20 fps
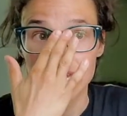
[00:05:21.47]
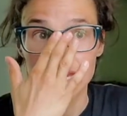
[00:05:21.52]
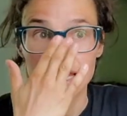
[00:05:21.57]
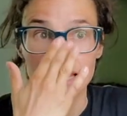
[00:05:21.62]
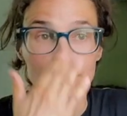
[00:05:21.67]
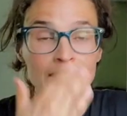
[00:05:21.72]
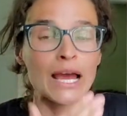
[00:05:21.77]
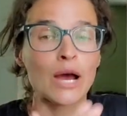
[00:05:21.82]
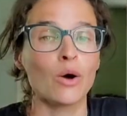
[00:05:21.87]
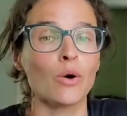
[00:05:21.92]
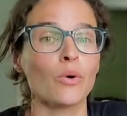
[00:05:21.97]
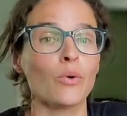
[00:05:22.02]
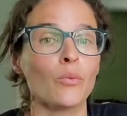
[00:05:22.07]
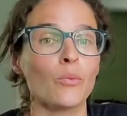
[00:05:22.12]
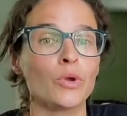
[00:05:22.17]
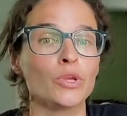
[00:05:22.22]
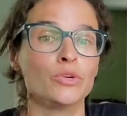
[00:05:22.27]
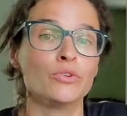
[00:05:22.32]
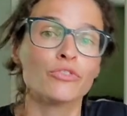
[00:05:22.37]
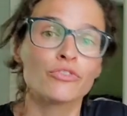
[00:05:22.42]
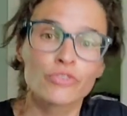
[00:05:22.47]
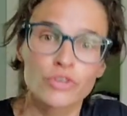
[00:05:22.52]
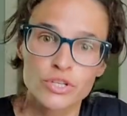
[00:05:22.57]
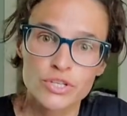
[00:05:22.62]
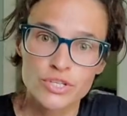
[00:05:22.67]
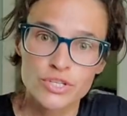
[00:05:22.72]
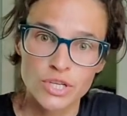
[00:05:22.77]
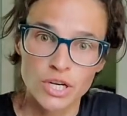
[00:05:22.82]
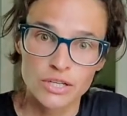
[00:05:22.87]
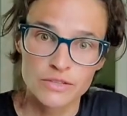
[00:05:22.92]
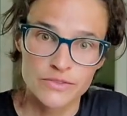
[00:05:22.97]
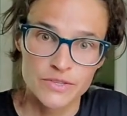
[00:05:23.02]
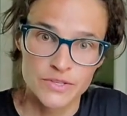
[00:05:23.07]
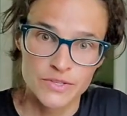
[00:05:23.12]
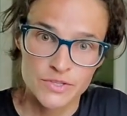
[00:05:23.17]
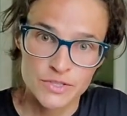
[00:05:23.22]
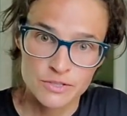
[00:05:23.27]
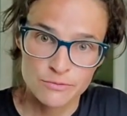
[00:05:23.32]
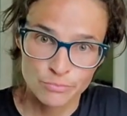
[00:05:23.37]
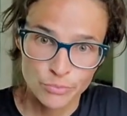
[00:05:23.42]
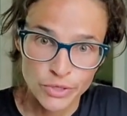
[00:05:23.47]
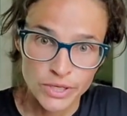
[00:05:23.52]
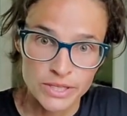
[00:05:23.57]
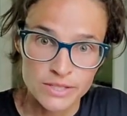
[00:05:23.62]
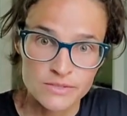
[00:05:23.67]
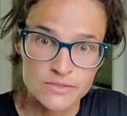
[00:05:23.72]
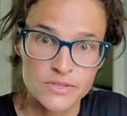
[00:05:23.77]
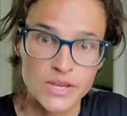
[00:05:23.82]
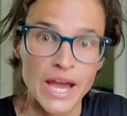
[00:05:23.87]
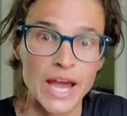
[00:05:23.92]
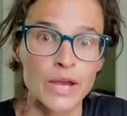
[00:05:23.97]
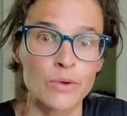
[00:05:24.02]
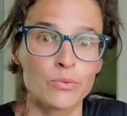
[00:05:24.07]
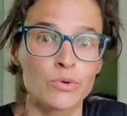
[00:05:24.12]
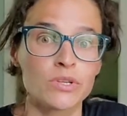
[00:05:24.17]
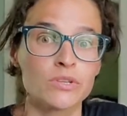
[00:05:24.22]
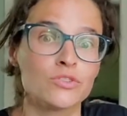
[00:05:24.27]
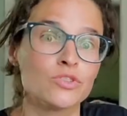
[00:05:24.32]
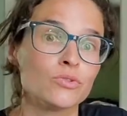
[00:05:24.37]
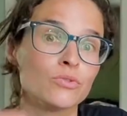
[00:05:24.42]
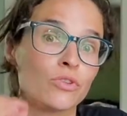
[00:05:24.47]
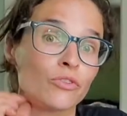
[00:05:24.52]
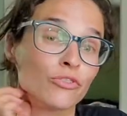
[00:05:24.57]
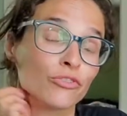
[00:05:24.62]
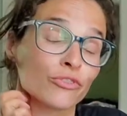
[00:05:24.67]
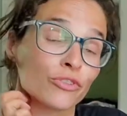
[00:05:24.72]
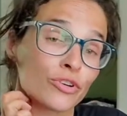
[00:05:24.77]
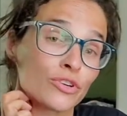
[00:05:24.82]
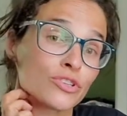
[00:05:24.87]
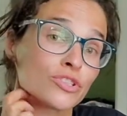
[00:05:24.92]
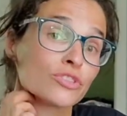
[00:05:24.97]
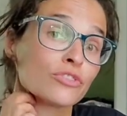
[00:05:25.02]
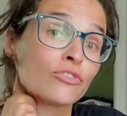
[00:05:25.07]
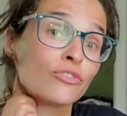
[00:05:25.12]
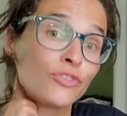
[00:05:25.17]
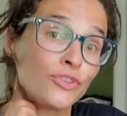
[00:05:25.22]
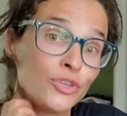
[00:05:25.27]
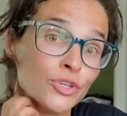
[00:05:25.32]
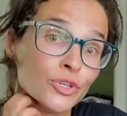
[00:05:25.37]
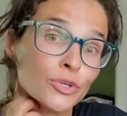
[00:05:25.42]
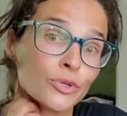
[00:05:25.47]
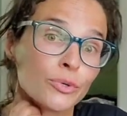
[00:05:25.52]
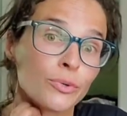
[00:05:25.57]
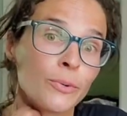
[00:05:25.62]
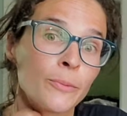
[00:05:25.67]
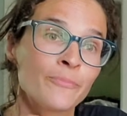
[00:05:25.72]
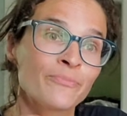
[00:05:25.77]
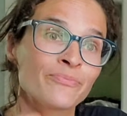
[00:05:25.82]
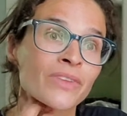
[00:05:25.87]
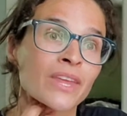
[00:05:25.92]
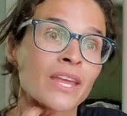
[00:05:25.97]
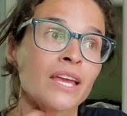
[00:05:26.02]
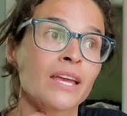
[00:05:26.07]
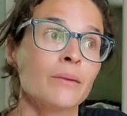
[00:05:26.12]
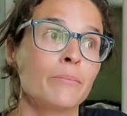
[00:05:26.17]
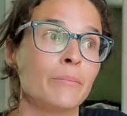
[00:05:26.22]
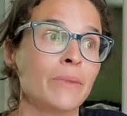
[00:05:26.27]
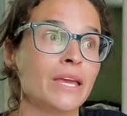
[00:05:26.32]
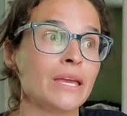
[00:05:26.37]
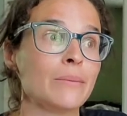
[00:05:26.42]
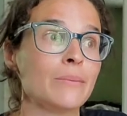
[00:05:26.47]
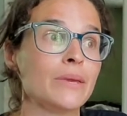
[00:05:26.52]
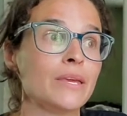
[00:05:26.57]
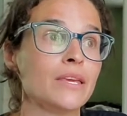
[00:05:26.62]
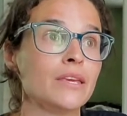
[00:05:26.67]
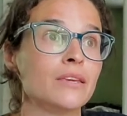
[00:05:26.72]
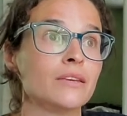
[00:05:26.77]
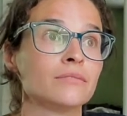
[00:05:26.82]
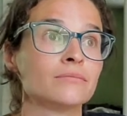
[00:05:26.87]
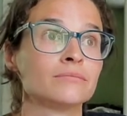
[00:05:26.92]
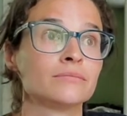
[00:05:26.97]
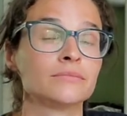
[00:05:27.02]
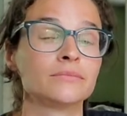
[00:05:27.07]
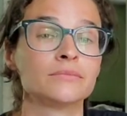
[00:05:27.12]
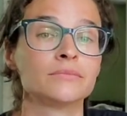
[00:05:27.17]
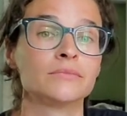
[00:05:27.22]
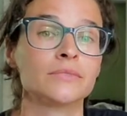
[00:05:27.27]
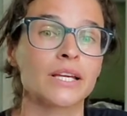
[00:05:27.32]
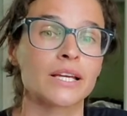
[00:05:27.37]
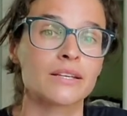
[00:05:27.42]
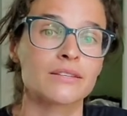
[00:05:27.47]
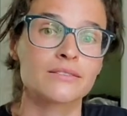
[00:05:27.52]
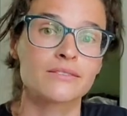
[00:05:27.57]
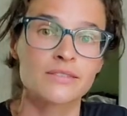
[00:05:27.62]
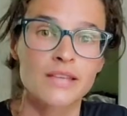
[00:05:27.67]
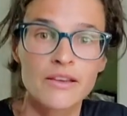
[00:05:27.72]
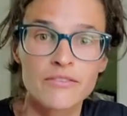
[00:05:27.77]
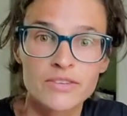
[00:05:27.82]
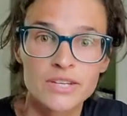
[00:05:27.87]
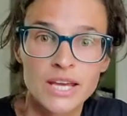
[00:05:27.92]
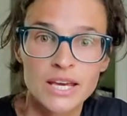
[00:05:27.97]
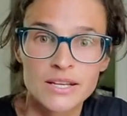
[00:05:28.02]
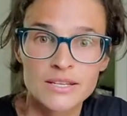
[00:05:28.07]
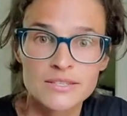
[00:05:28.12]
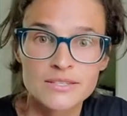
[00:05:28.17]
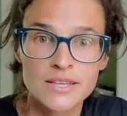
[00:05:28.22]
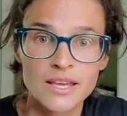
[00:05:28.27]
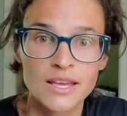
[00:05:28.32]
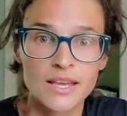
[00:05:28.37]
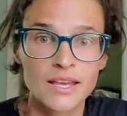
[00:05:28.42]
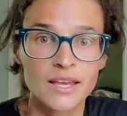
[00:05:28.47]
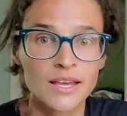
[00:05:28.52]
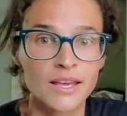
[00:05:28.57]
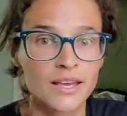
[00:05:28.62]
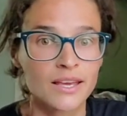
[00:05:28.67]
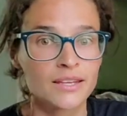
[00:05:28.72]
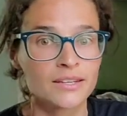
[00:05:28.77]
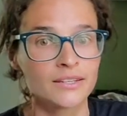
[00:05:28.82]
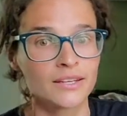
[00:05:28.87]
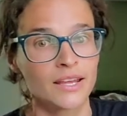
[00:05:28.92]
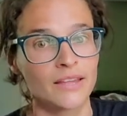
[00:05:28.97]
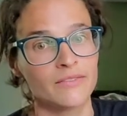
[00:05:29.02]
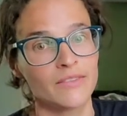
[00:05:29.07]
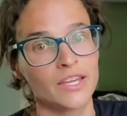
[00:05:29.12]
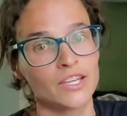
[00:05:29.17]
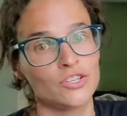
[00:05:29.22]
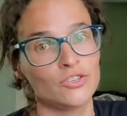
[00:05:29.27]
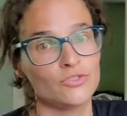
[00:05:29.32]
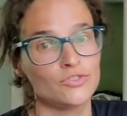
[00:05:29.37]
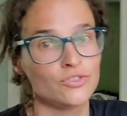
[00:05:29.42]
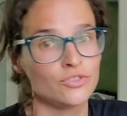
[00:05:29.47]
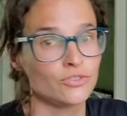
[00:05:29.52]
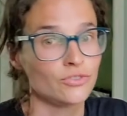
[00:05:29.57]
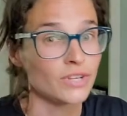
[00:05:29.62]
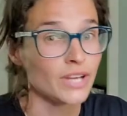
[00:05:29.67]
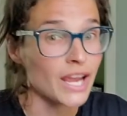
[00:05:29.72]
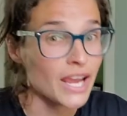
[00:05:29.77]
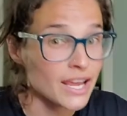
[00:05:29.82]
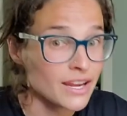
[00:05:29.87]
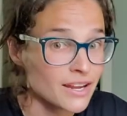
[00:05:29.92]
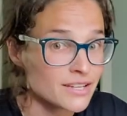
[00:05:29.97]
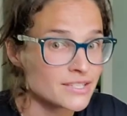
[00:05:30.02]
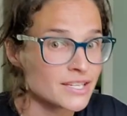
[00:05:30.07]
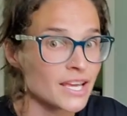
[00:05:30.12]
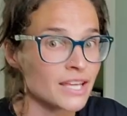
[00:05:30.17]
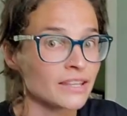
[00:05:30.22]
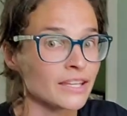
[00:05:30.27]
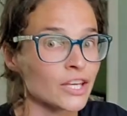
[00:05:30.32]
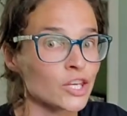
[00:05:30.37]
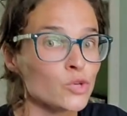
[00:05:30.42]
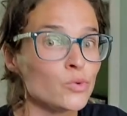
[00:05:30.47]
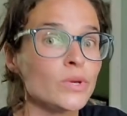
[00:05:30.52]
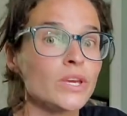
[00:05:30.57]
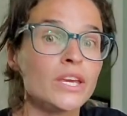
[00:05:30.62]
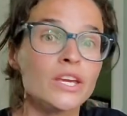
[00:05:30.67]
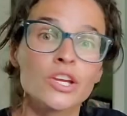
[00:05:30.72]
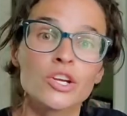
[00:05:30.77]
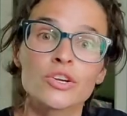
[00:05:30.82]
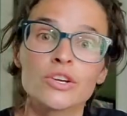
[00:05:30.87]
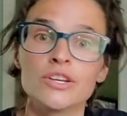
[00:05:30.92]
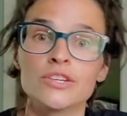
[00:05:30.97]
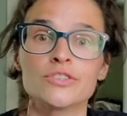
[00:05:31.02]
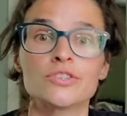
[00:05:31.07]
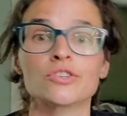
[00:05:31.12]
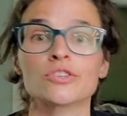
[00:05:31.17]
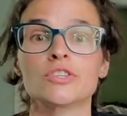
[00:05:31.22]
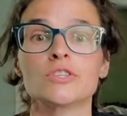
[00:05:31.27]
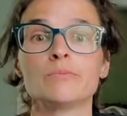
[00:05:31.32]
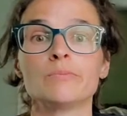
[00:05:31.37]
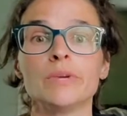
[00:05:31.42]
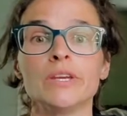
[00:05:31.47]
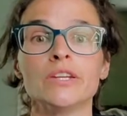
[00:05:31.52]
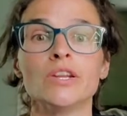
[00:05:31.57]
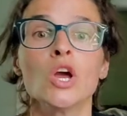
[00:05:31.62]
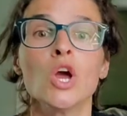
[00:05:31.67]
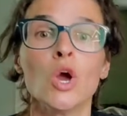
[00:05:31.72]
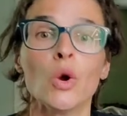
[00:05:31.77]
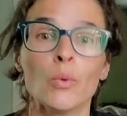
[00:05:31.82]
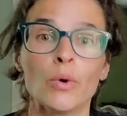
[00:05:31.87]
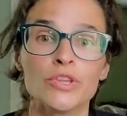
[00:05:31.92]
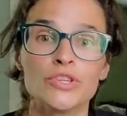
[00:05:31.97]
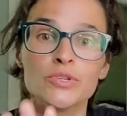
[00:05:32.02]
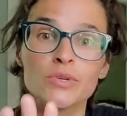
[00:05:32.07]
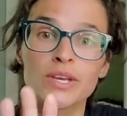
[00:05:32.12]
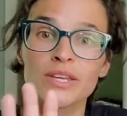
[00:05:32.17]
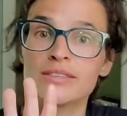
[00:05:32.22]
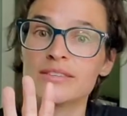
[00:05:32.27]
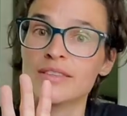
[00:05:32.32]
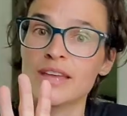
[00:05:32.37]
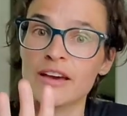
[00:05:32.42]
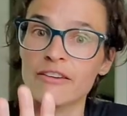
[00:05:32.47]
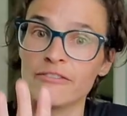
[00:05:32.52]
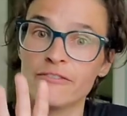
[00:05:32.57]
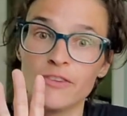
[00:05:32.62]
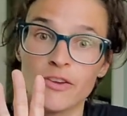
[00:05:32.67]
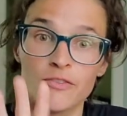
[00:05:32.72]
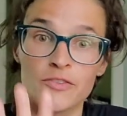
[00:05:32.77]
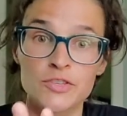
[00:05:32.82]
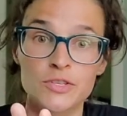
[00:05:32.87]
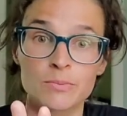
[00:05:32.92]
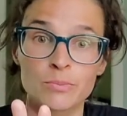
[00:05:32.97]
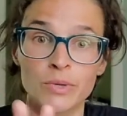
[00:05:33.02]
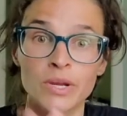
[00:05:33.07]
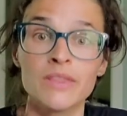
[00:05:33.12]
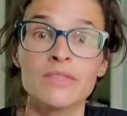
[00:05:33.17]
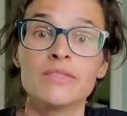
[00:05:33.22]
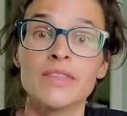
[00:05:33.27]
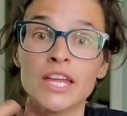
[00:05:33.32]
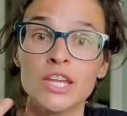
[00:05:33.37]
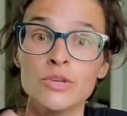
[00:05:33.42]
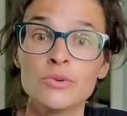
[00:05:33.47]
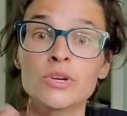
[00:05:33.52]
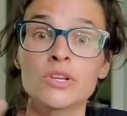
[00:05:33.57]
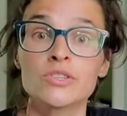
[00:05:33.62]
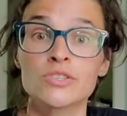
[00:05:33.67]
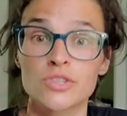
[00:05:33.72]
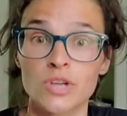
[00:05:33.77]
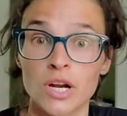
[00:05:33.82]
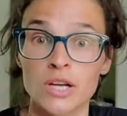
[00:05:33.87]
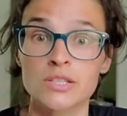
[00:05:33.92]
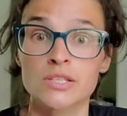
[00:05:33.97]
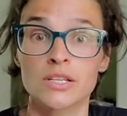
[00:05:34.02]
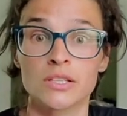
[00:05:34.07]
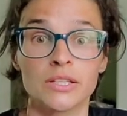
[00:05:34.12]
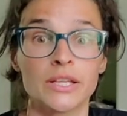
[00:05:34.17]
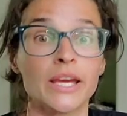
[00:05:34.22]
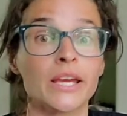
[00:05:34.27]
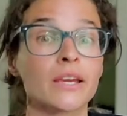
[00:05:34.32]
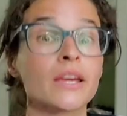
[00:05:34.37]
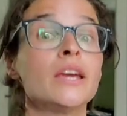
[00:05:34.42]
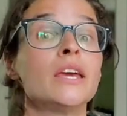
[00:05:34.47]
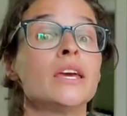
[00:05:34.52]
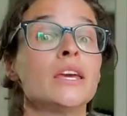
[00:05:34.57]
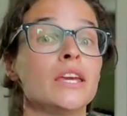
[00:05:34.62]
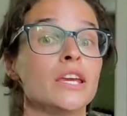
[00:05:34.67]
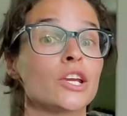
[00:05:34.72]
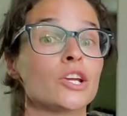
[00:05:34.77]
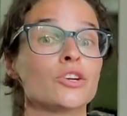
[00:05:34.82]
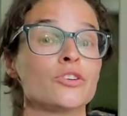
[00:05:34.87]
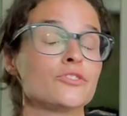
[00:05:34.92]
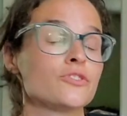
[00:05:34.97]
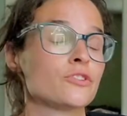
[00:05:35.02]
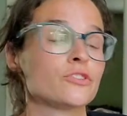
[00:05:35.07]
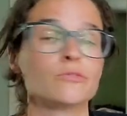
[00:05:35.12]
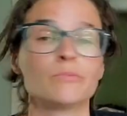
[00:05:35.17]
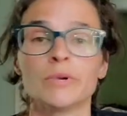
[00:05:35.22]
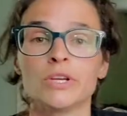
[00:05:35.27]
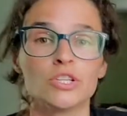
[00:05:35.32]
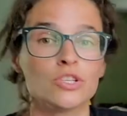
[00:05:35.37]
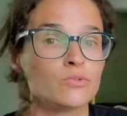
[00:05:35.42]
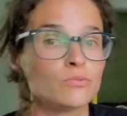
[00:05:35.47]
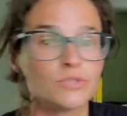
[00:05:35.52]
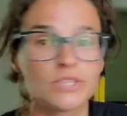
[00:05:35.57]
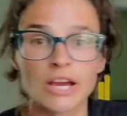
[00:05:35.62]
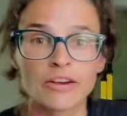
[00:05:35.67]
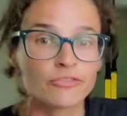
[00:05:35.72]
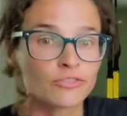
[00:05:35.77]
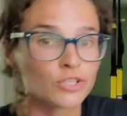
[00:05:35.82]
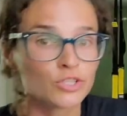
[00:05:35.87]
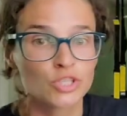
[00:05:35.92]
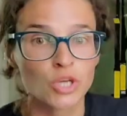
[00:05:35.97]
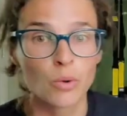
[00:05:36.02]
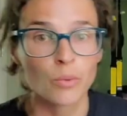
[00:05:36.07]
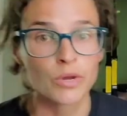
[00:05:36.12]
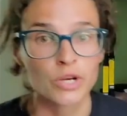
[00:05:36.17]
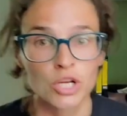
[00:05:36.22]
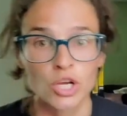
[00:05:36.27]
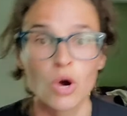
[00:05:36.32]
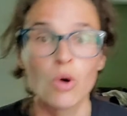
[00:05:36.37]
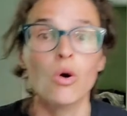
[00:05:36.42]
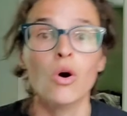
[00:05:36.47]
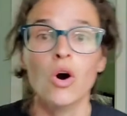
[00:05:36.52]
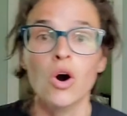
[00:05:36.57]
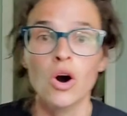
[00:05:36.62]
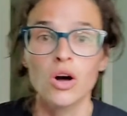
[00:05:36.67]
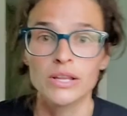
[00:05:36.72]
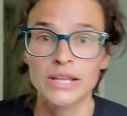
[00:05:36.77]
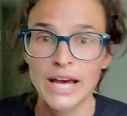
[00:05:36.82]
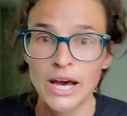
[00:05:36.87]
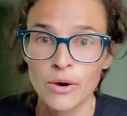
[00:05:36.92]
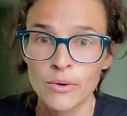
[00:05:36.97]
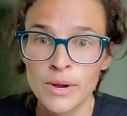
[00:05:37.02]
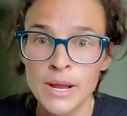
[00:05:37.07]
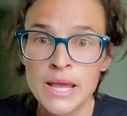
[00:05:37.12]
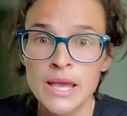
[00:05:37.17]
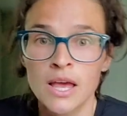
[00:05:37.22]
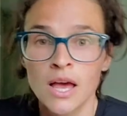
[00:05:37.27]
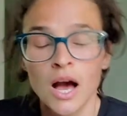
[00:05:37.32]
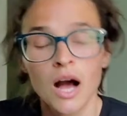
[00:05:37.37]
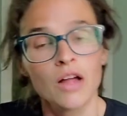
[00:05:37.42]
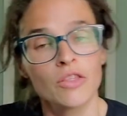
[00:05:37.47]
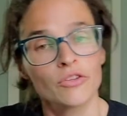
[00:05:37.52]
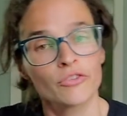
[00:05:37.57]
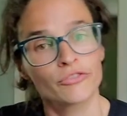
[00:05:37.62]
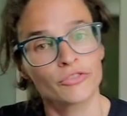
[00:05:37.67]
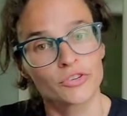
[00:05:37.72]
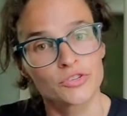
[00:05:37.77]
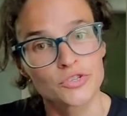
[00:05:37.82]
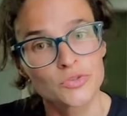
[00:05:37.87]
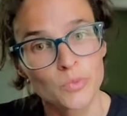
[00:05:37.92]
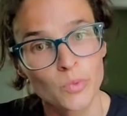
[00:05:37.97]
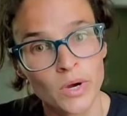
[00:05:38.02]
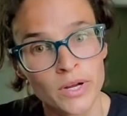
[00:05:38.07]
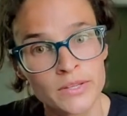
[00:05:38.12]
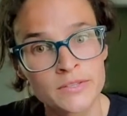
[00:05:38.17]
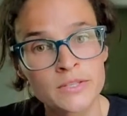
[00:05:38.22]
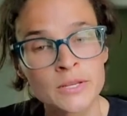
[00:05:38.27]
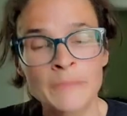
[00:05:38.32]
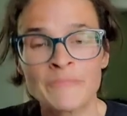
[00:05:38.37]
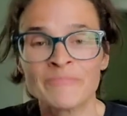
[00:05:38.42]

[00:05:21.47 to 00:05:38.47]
Now, when you first start these sprints, I would do the first few, maybe like a 7 out of 10, and then you do an 8 out of 10, like you increase your speed. Once you get to that 5th sprint, then you can start to like increase your speed. You definitely don't want to go all out on the first ones.